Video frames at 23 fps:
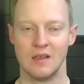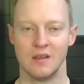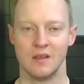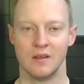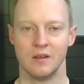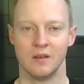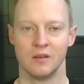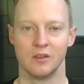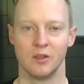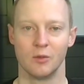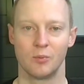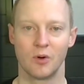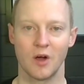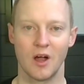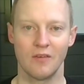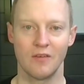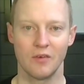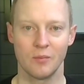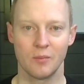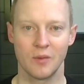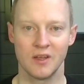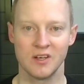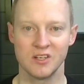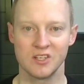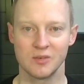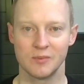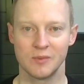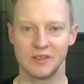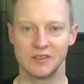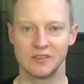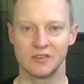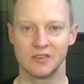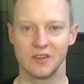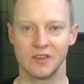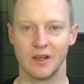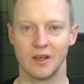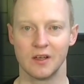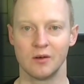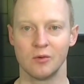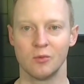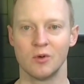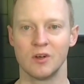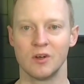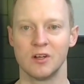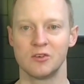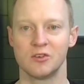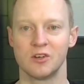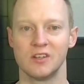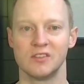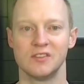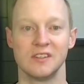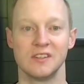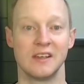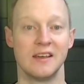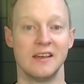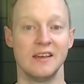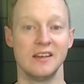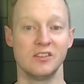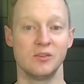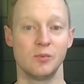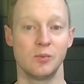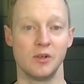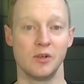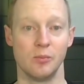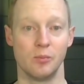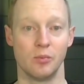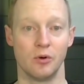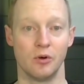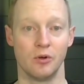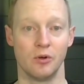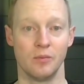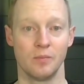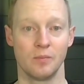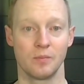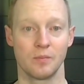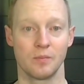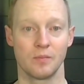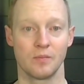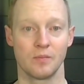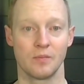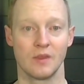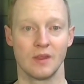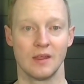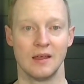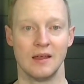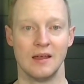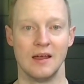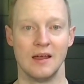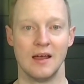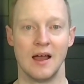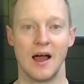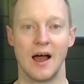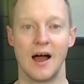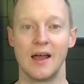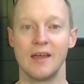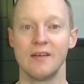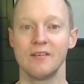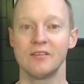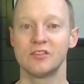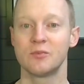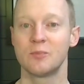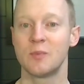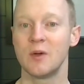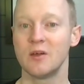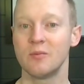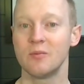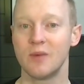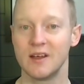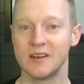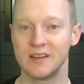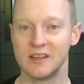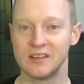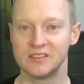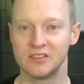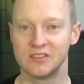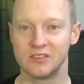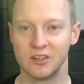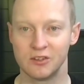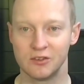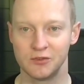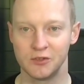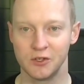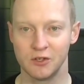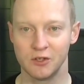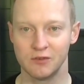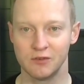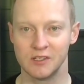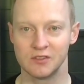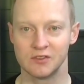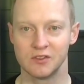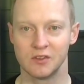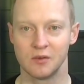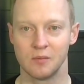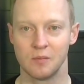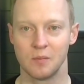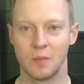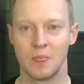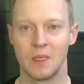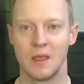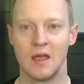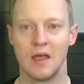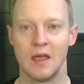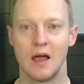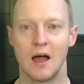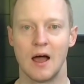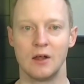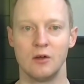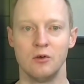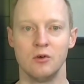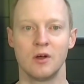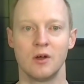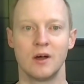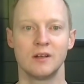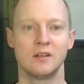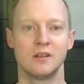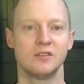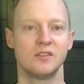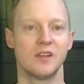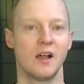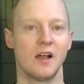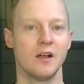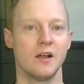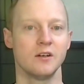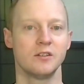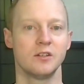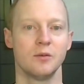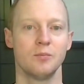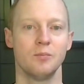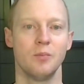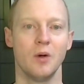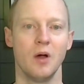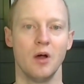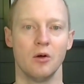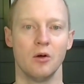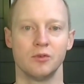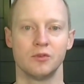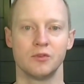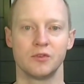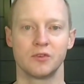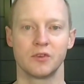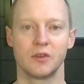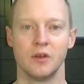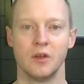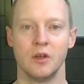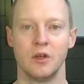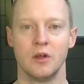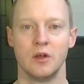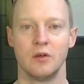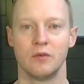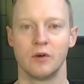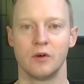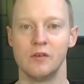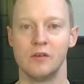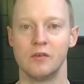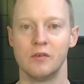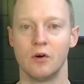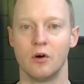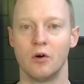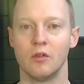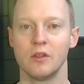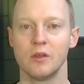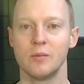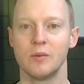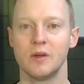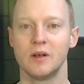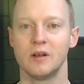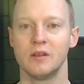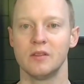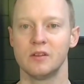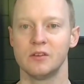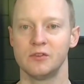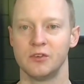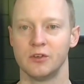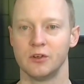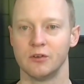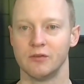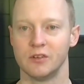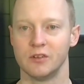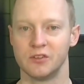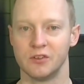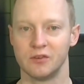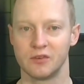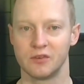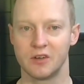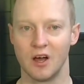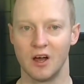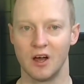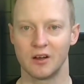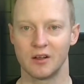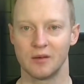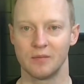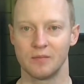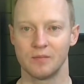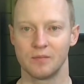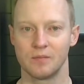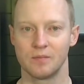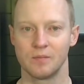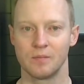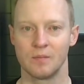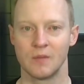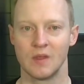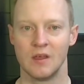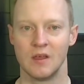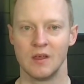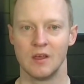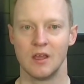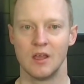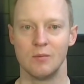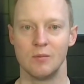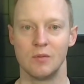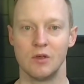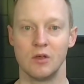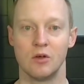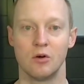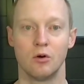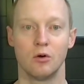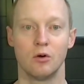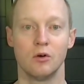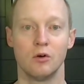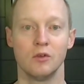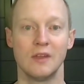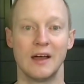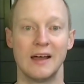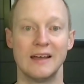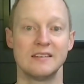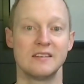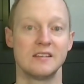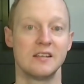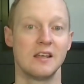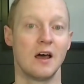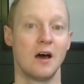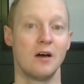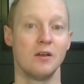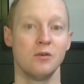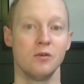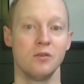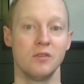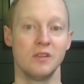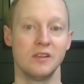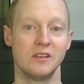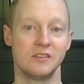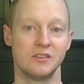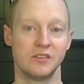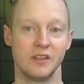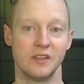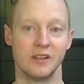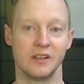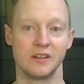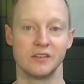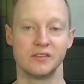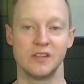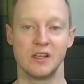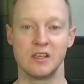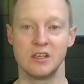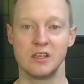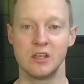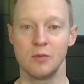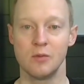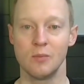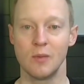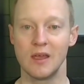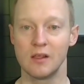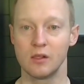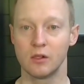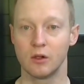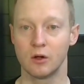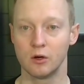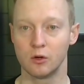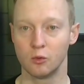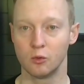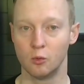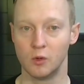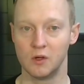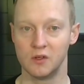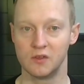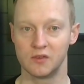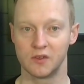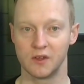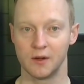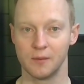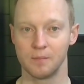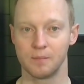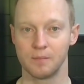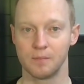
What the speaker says: The prophet Benjamin said when addressing his people, "I have spent my days in your service. I do not desire to boast, for I have only been in the service of God. And behold, I tell you these things that ye may learn wisdom,